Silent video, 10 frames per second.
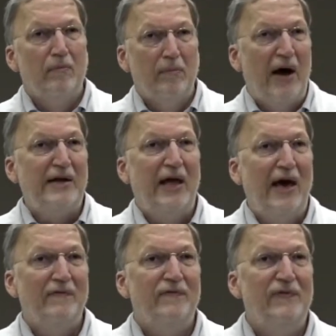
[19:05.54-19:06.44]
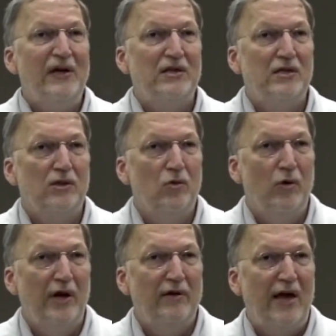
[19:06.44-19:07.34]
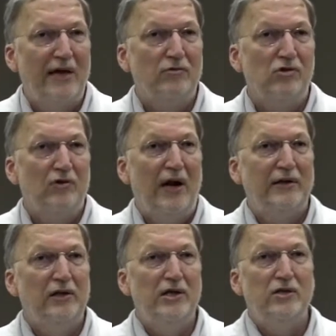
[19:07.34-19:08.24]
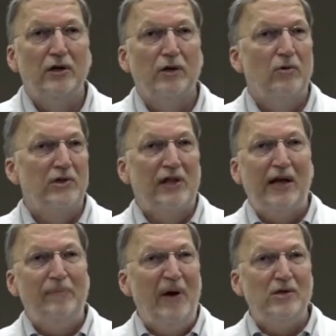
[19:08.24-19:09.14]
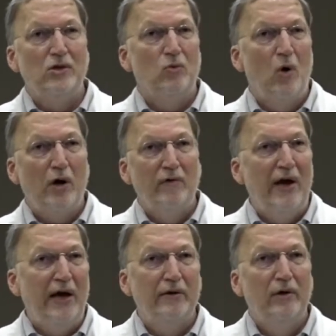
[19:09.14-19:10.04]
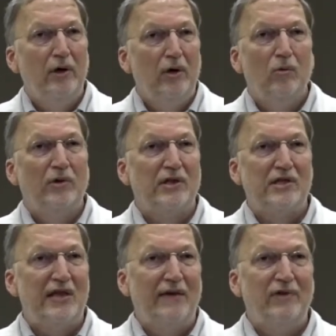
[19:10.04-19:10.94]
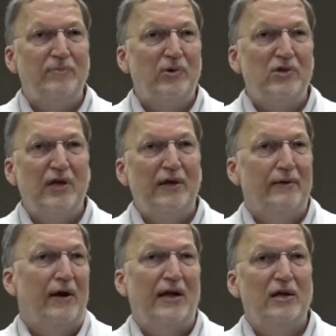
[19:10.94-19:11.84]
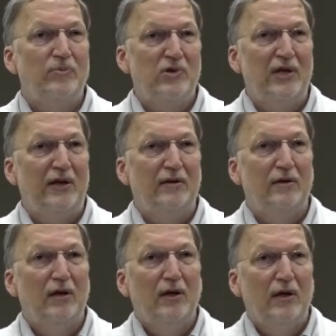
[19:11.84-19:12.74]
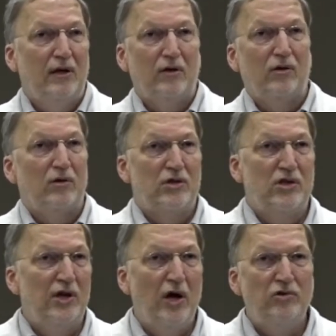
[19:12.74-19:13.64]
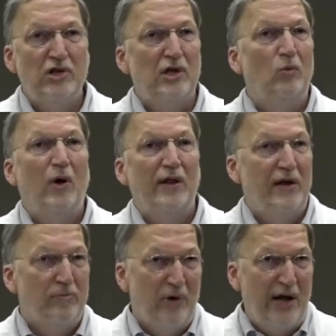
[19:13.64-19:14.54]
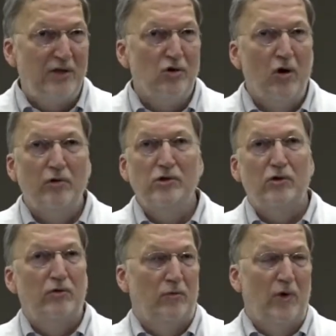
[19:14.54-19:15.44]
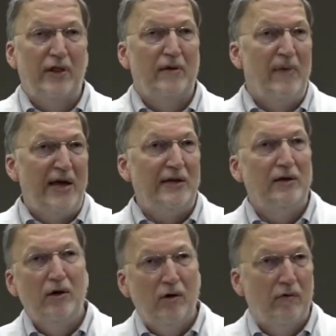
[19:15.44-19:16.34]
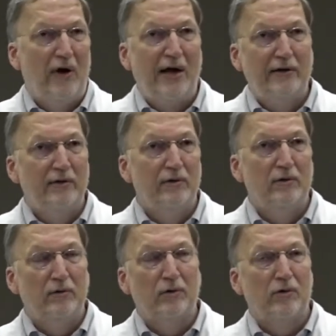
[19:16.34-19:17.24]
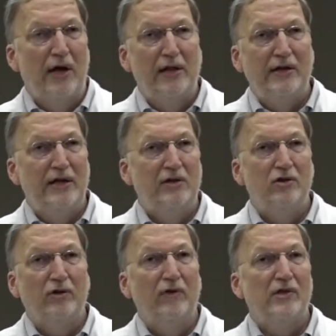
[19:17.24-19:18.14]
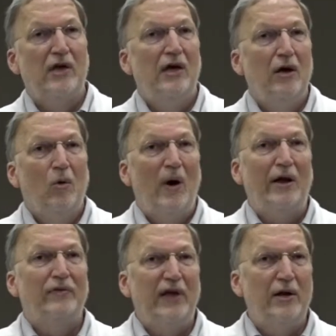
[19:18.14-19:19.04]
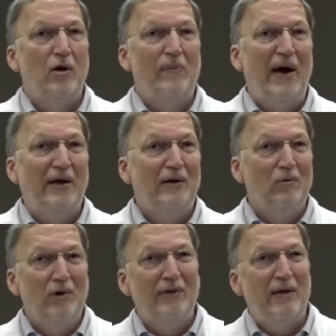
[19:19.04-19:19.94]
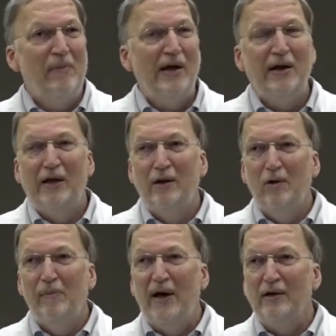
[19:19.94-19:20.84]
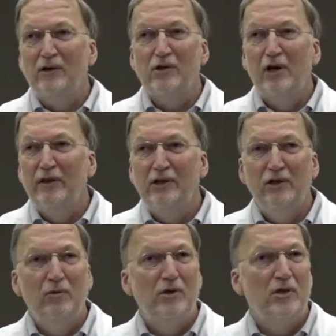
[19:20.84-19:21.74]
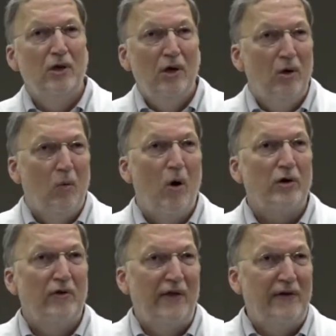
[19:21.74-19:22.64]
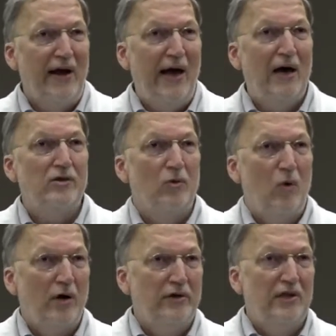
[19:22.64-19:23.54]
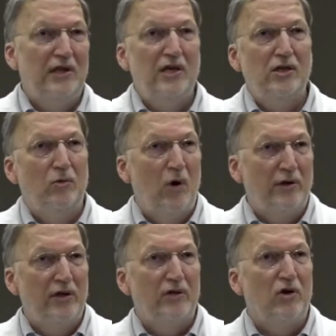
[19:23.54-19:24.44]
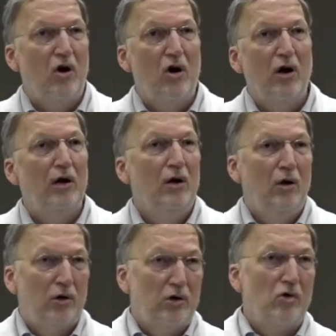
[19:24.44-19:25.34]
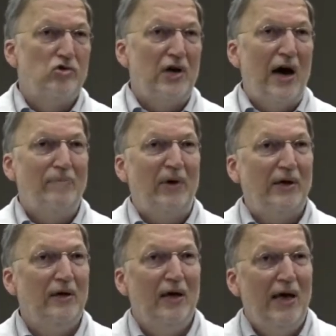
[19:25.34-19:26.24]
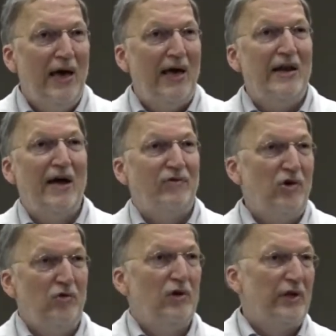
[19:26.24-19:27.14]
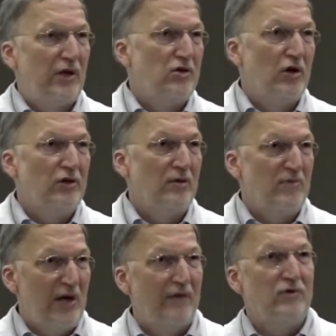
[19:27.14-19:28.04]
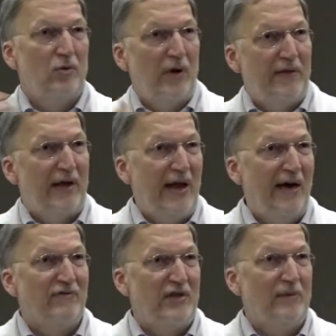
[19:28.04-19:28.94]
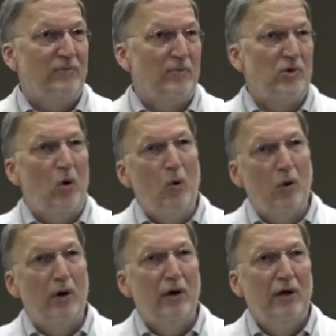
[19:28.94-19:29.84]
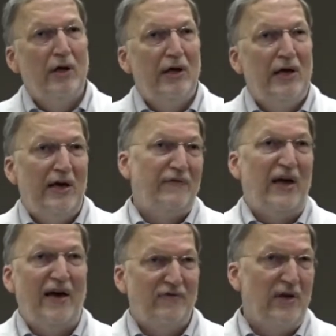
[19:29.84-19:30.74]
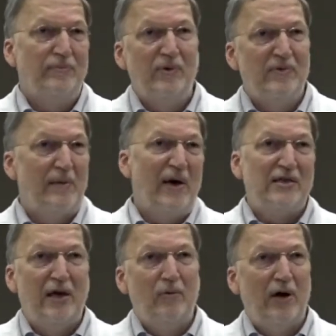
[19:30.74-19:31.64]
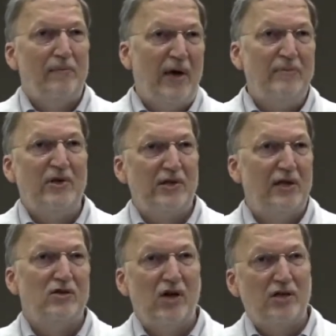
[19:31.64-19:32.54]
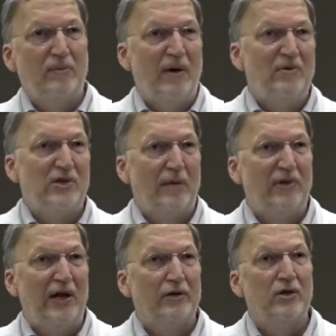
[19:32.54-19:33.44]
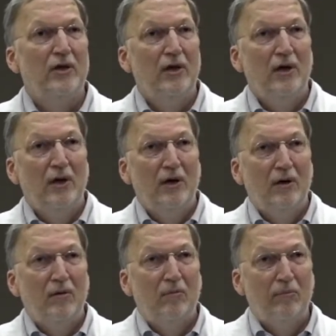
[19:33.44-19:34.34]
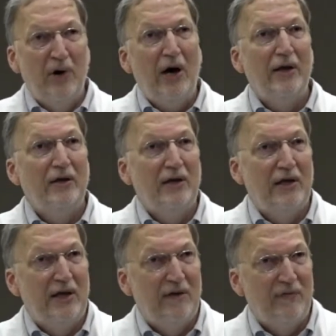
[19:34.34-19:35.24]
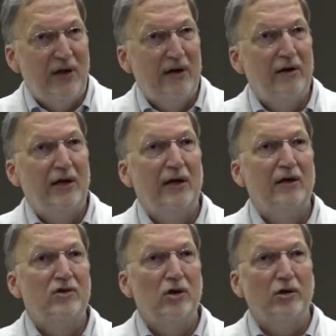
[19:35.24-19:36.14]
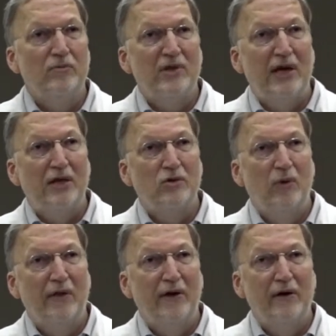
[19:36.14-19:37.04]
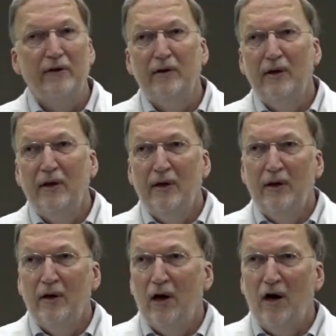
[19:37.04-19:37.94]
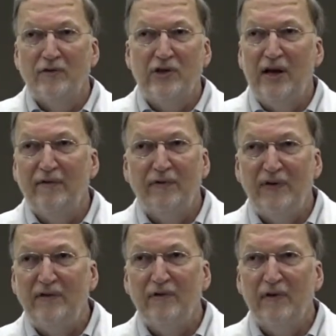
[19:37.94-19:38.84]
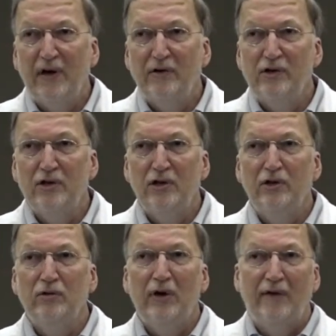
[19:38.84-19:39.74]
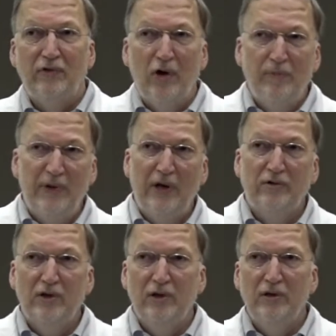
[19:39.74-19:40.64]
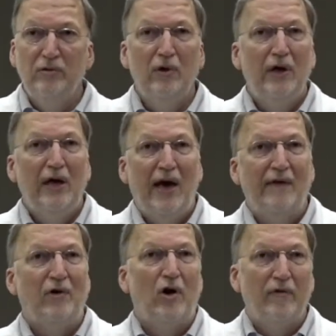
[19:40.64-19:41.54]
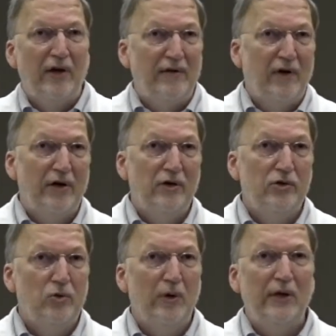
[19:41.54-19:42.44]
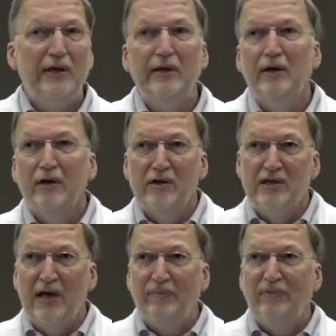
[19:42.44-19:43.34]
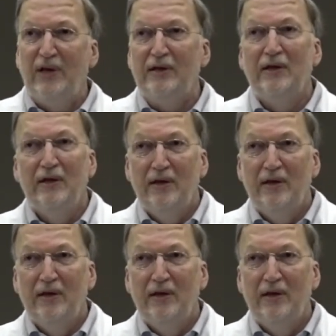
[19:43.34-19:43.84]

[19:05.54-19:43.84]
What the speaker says: might have fixed coronary atherosclerotic lesion. In other words, a lot of patients walk around with a 70% or 80% stenosis in one of their branch arteries or one of their main right LAD circulations. Why don't they know about it? Well, they might not know about it because all they do is walk around their house, walk to the kitchen, walk to their car, go shopping, and never do really exert themselves to where they'd have symptoms. Or if they have symptoms, they may say, well, maybe it's indigestion, maybe it's something else. But if they're in a circumstance where they're all of a sudden have a fever of 102, have low PO2, have a heart rate of 120, septic,